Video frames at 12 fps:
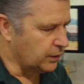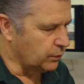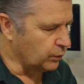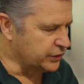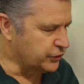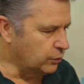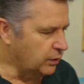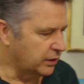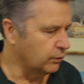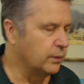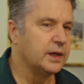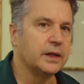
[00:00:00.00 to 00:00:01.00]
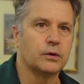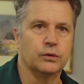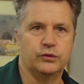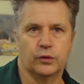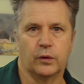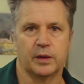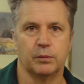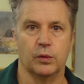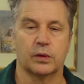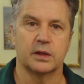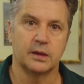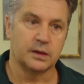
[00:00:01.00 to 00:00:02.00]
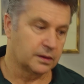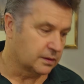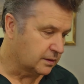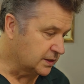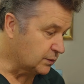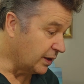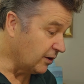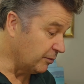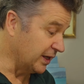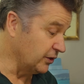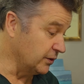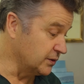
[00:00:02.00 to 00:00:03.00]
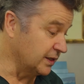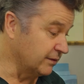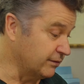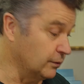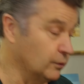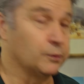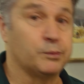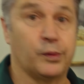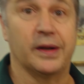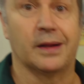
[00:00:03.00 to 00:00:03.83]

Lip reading: We do want a really good drawing book. This one I've been using for pretty